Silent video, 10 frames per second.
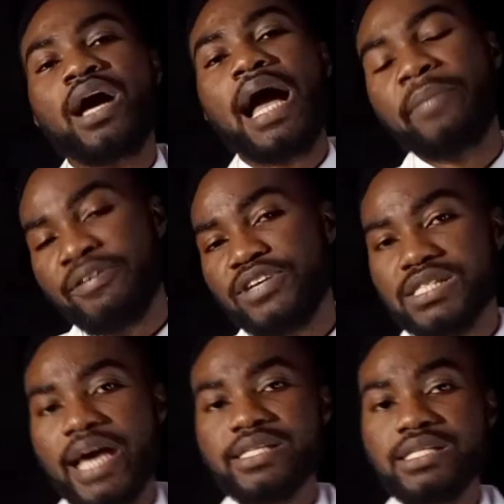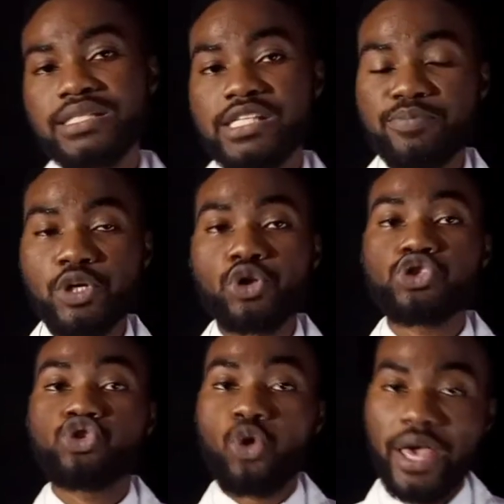I'm emphasizing this
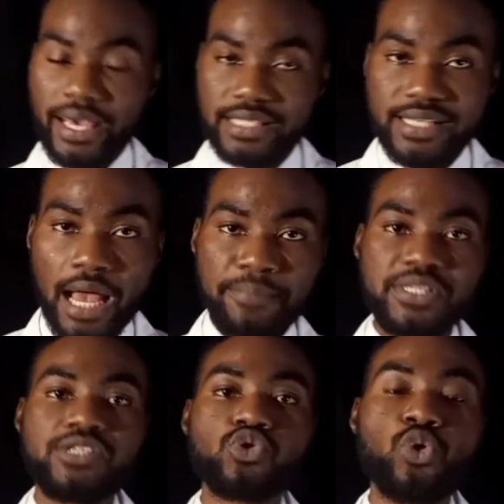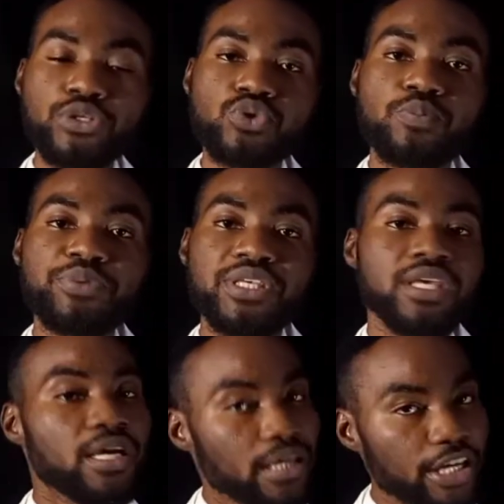because your exams is going to be
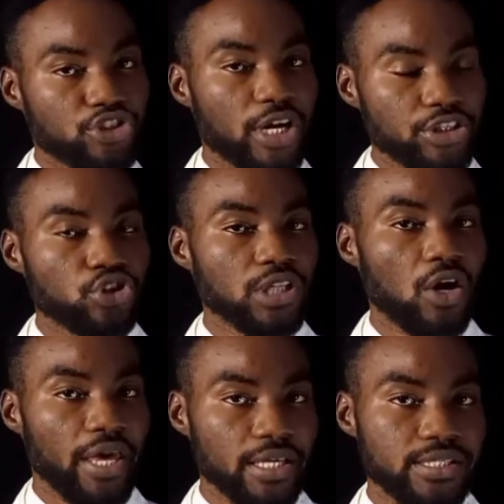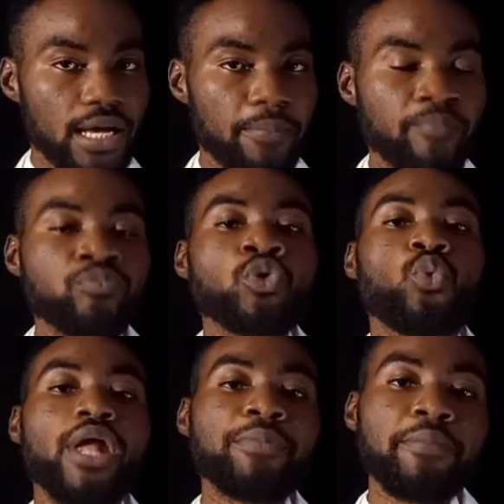a traditional exam.
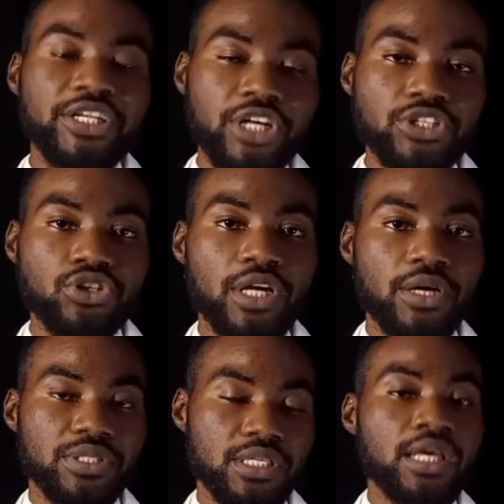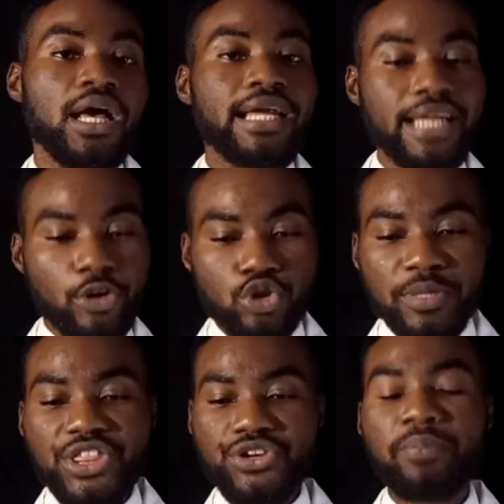What I mean by traditional is, and there are going to
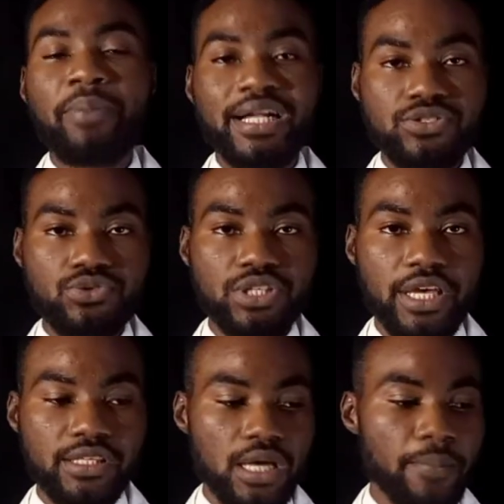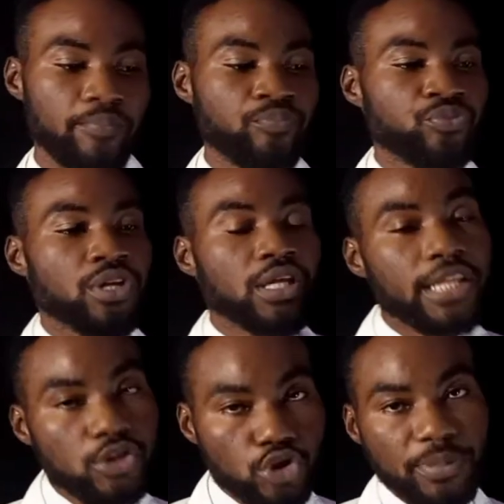be 3 parts to the exam.
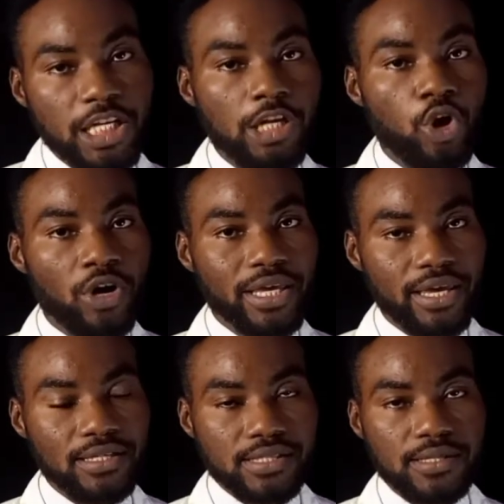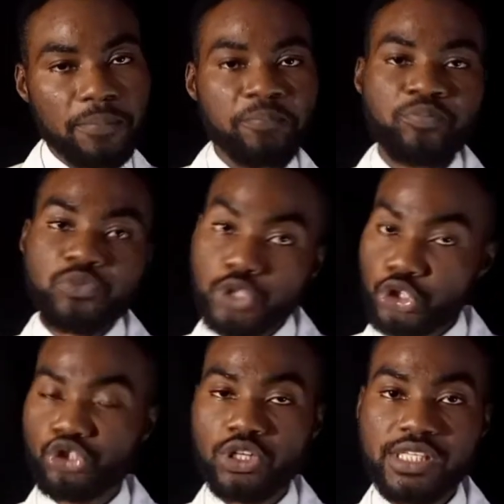There's going to be the long case, the
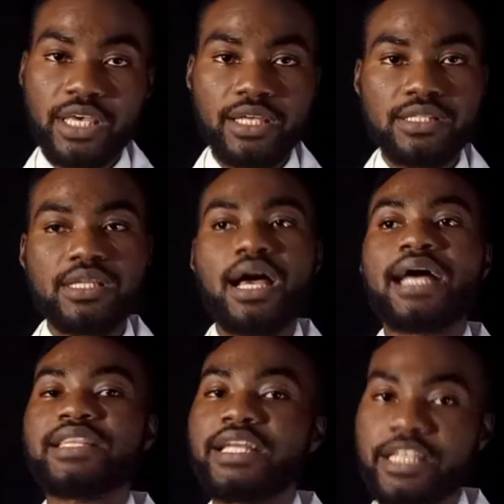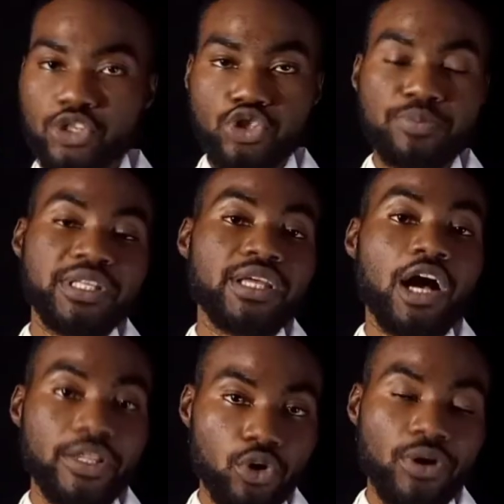short case, and then there's going to be
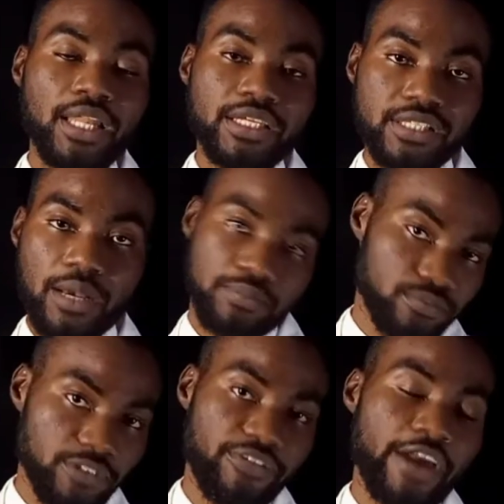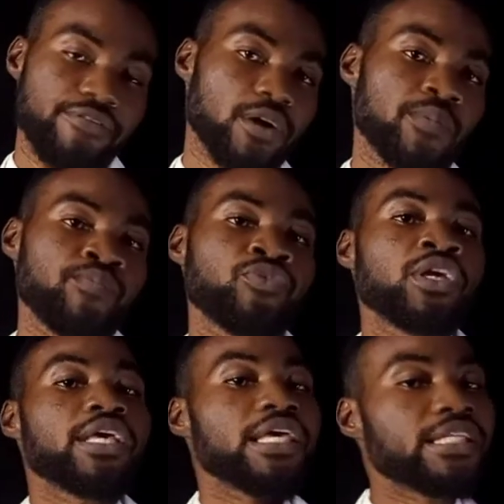an oral exam, the vival.
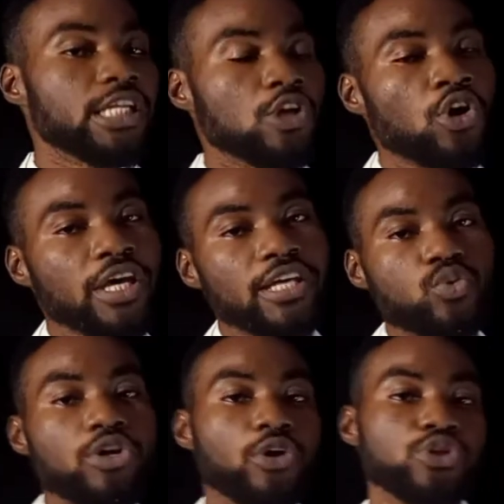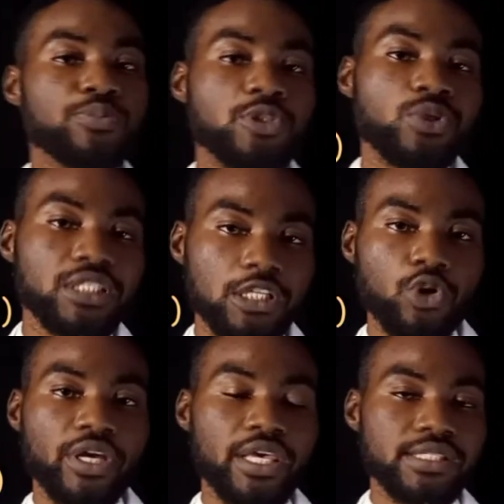In the long case, what you're going to be doing in the
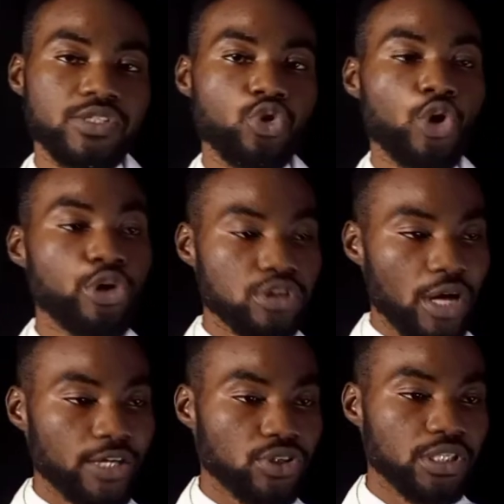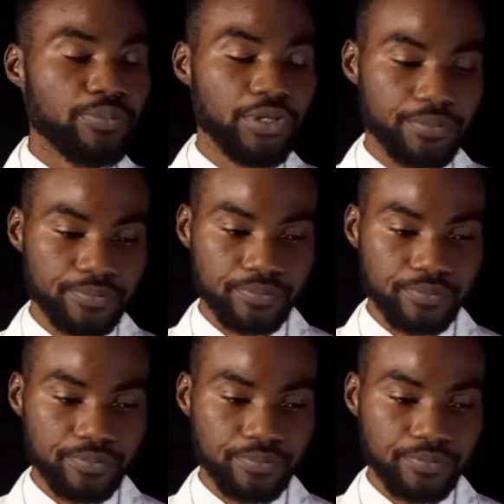long case is you're going to actually